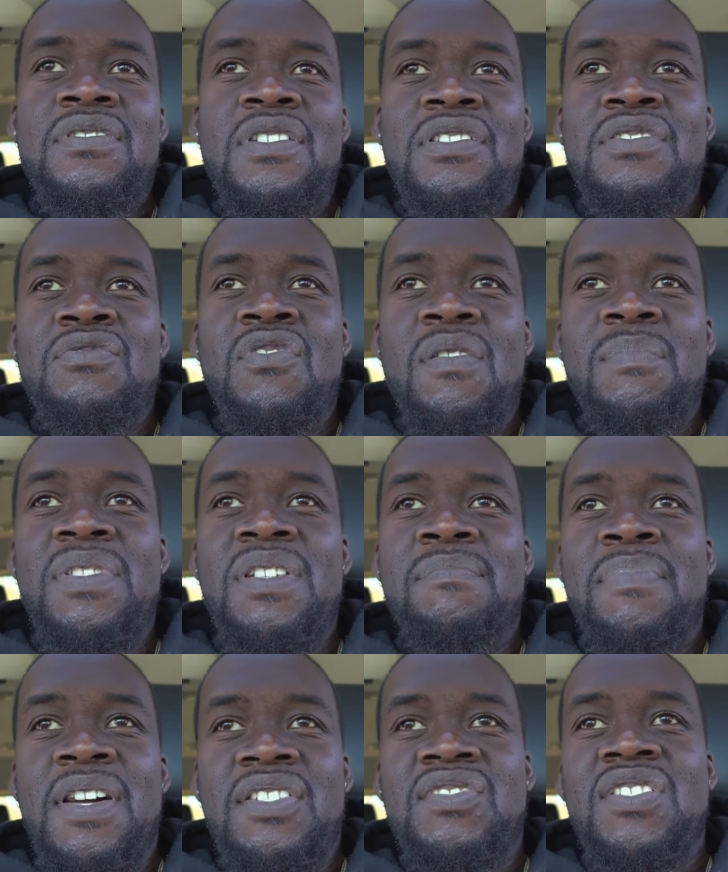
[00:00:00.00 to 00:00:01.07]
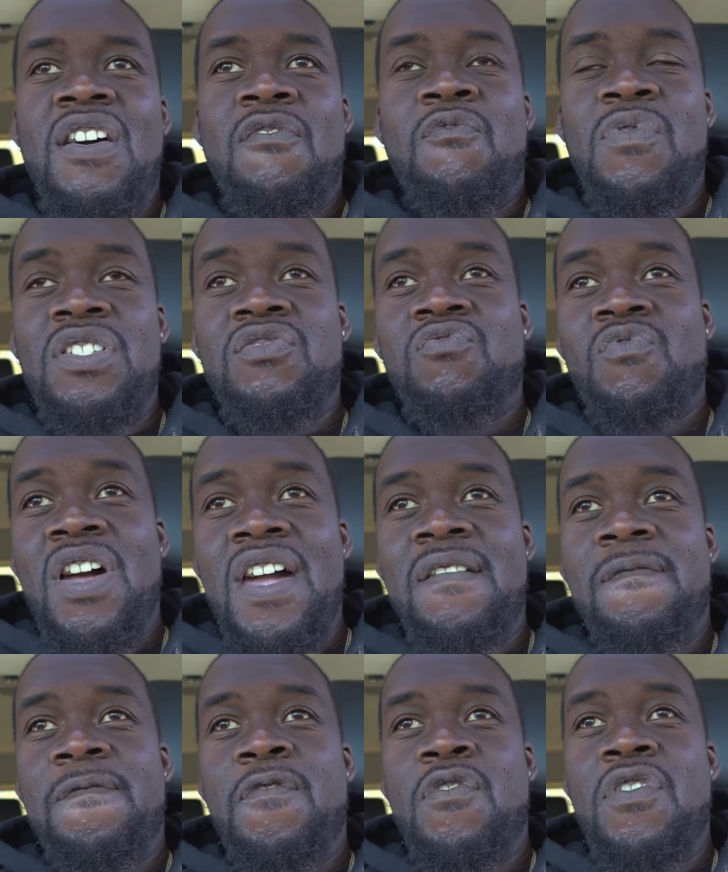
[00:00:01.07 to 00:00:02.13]
They're normally based off what's
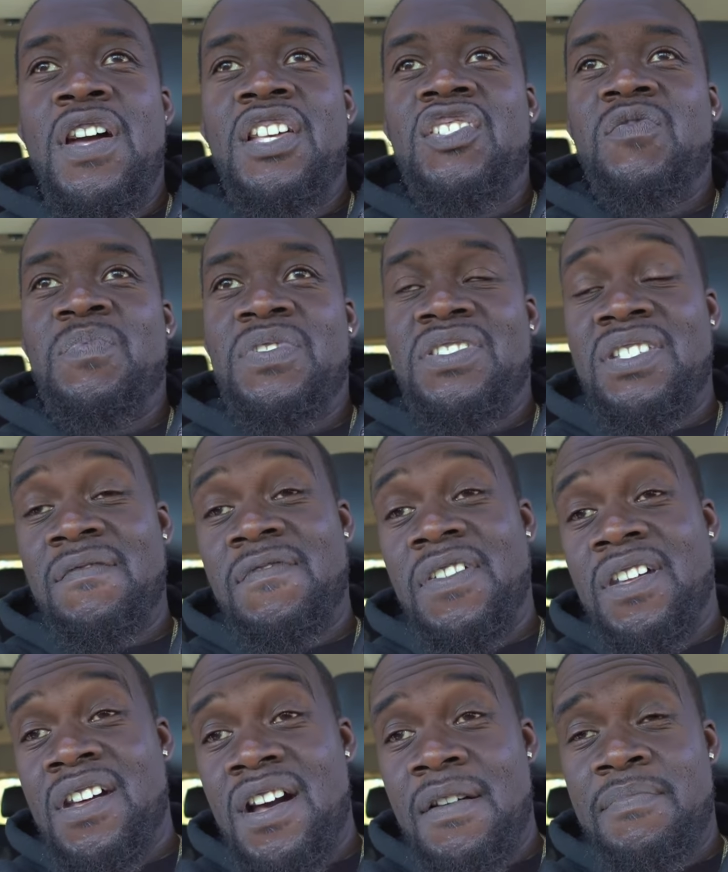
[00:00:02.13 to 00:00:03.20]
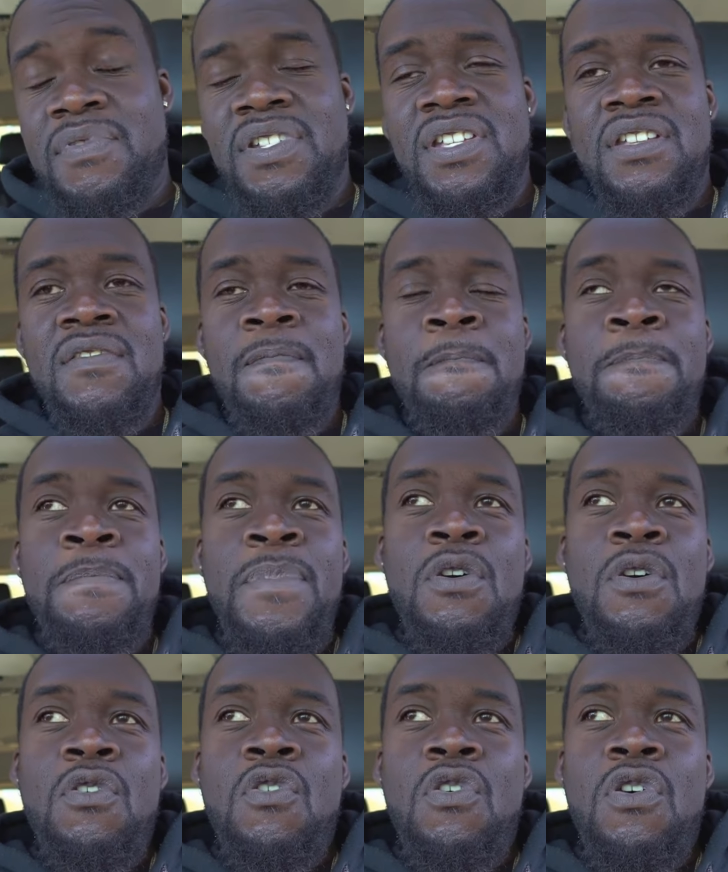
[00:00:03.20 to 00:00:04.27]
right for a specific company
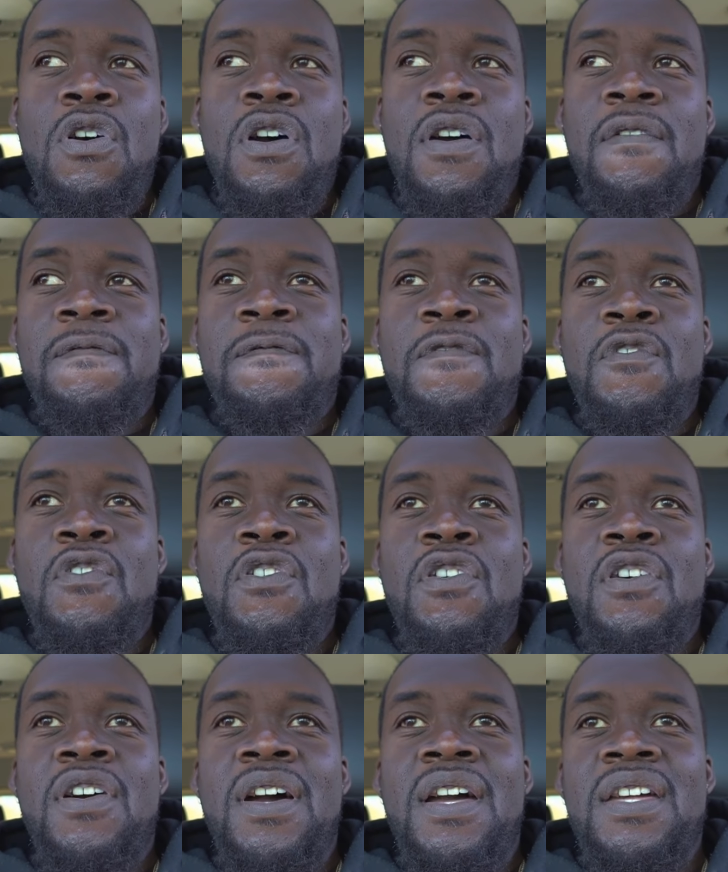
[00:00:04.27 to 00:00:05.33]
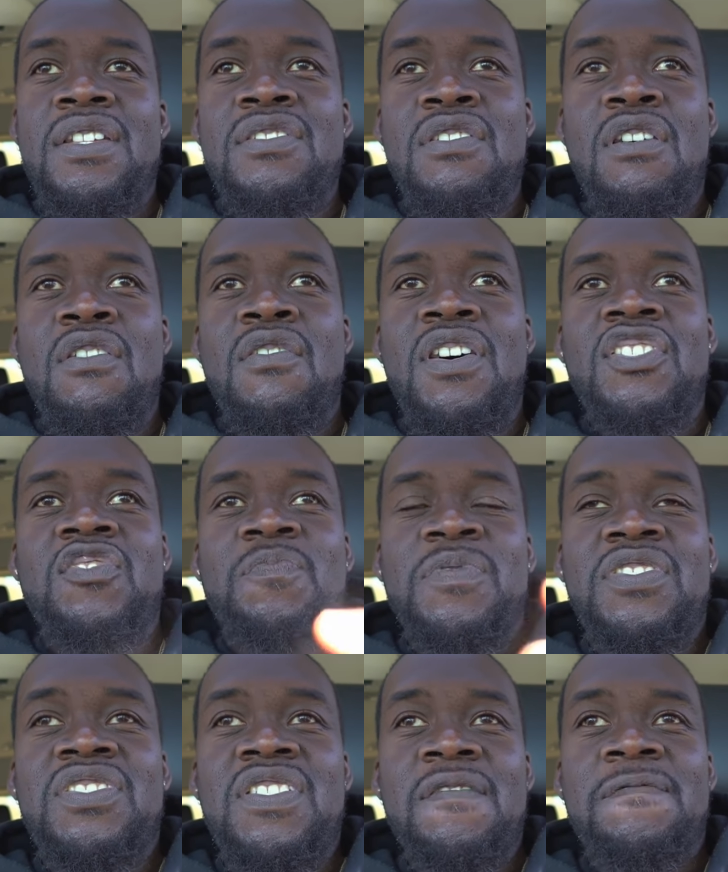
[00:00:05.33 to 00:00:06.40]
or for, you know, a
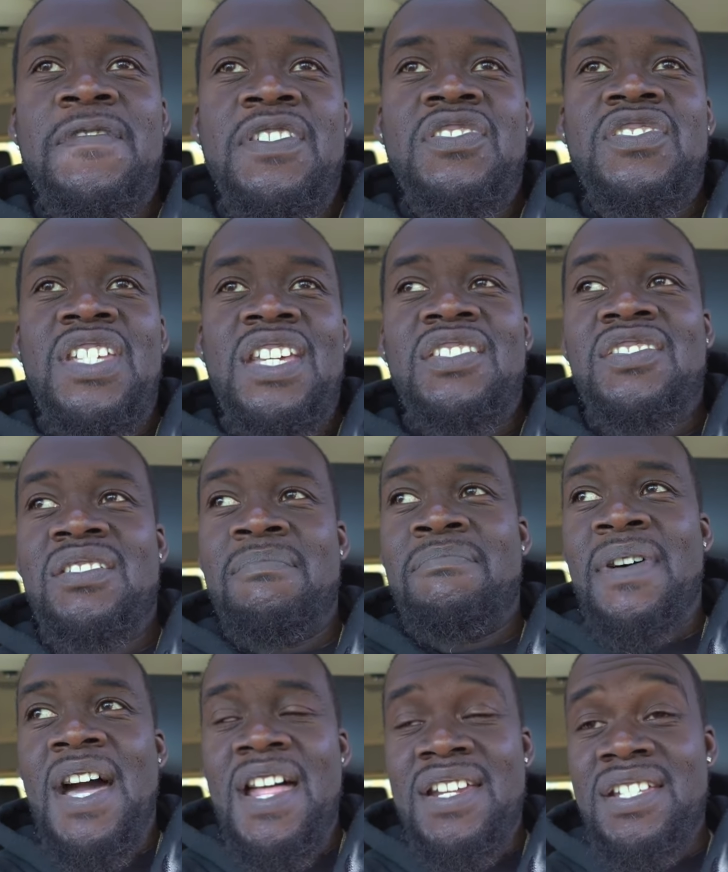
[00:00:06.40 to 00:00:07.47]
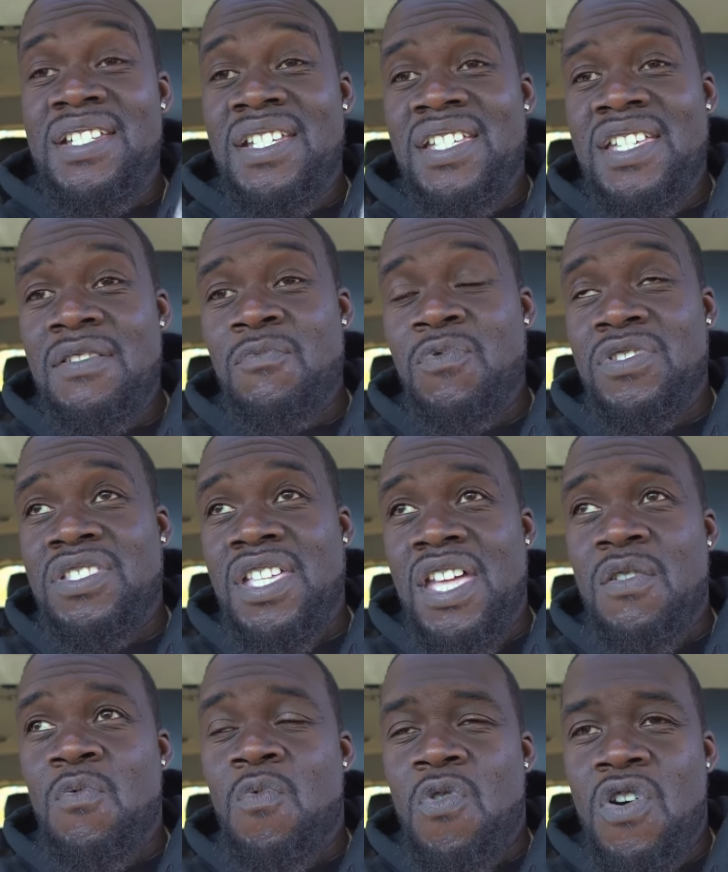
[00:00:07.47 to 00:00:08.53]
specific sanctioning body to get what
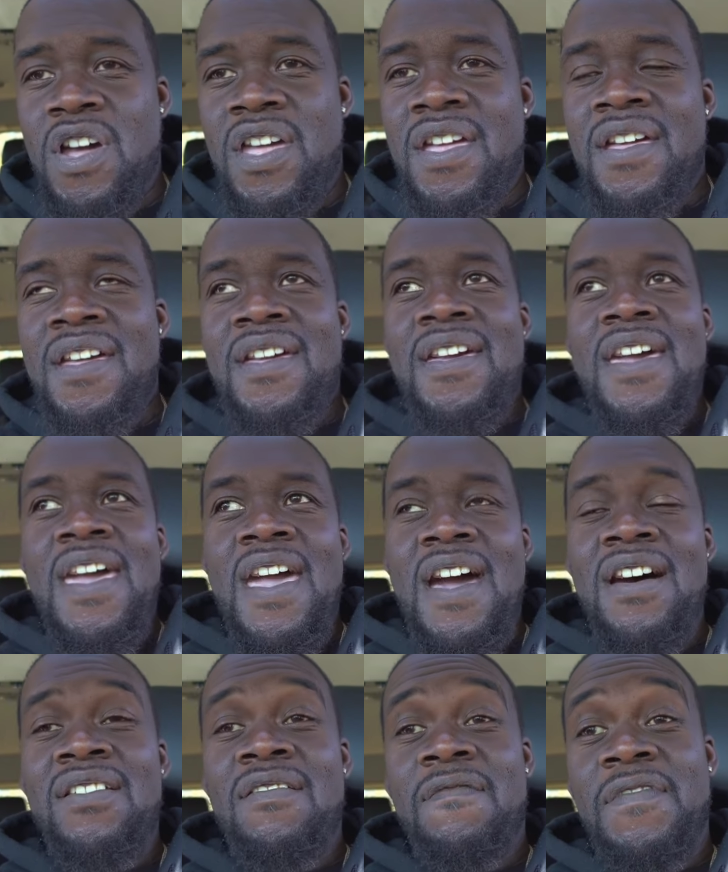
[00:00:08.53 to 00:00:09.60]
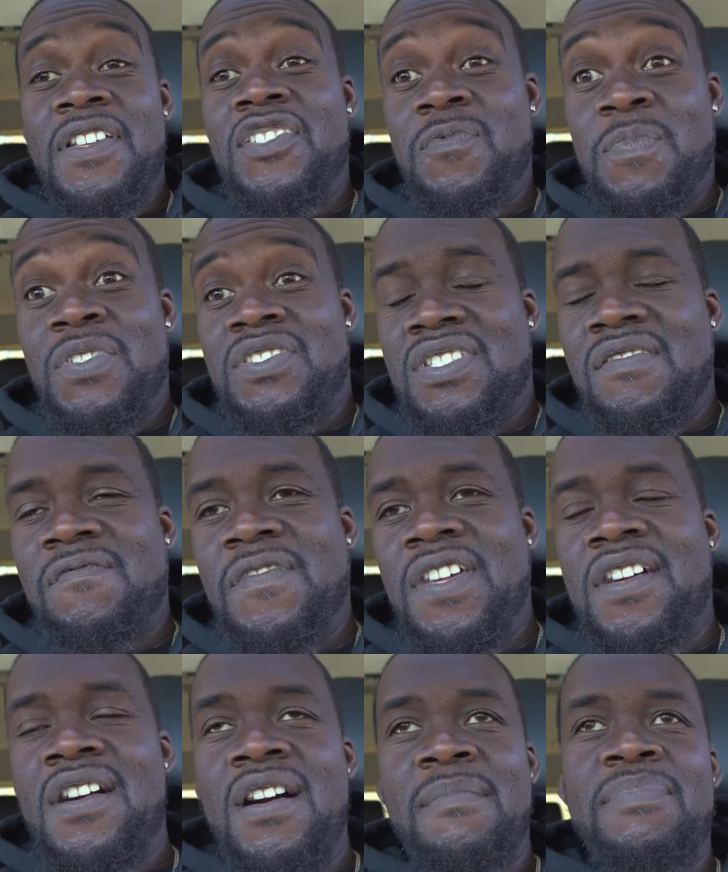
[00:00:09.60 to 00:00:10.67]
they want out of a
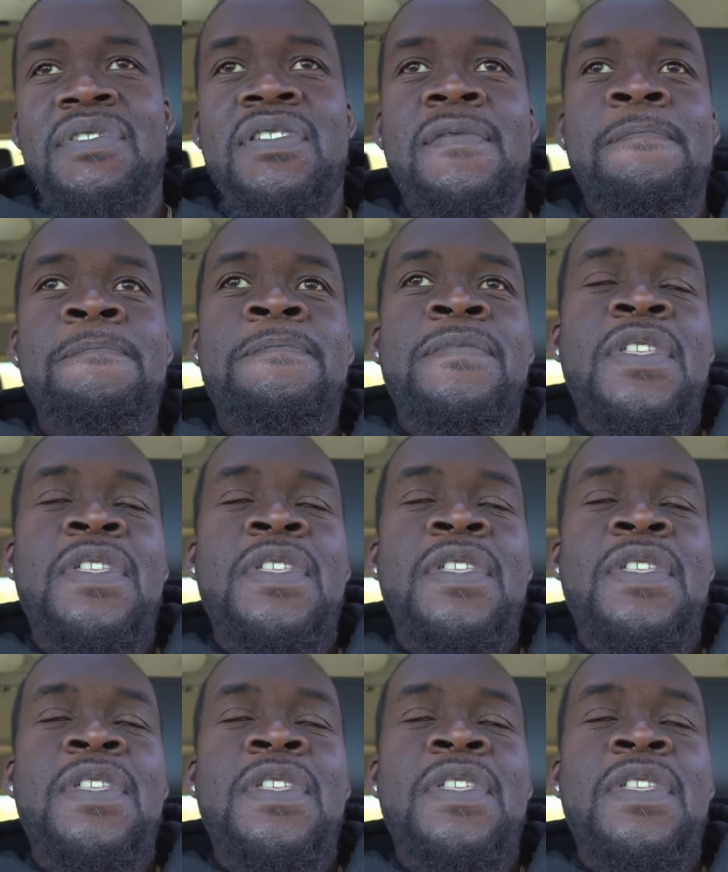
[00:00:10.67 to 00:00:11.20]
specific company.